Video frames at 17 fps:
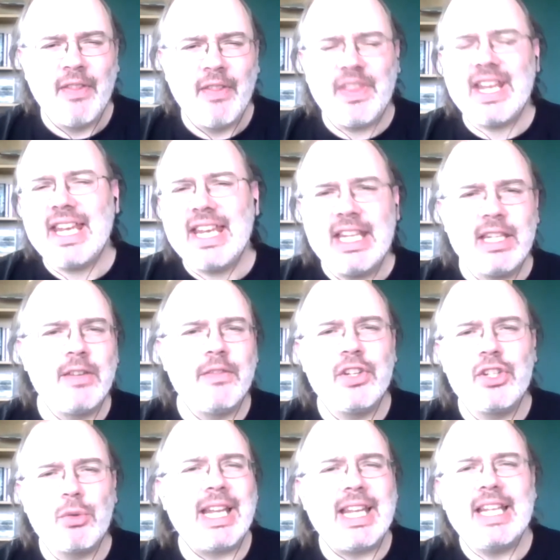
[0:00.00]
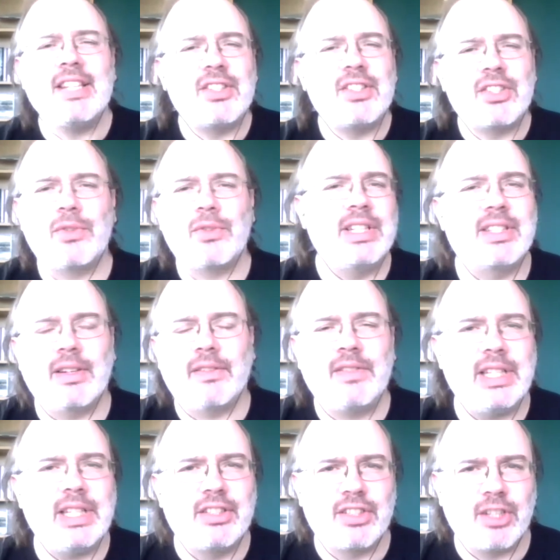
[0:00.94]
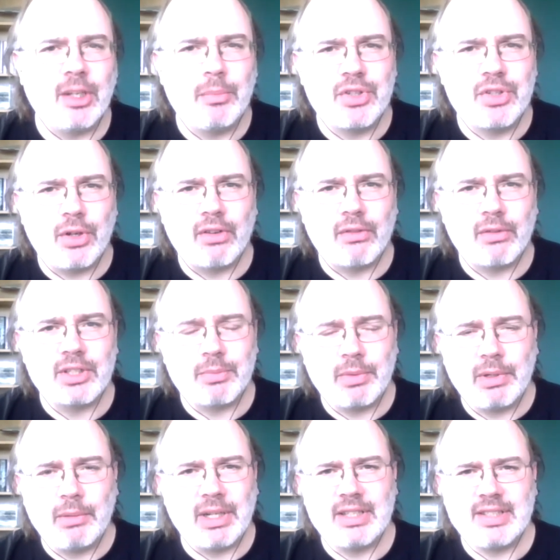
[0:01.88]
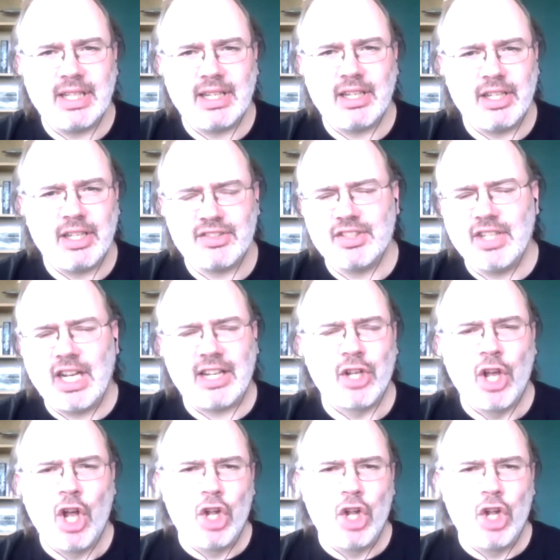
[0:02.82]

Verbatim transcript: the individual histories of these subgenres. We want to say that it's not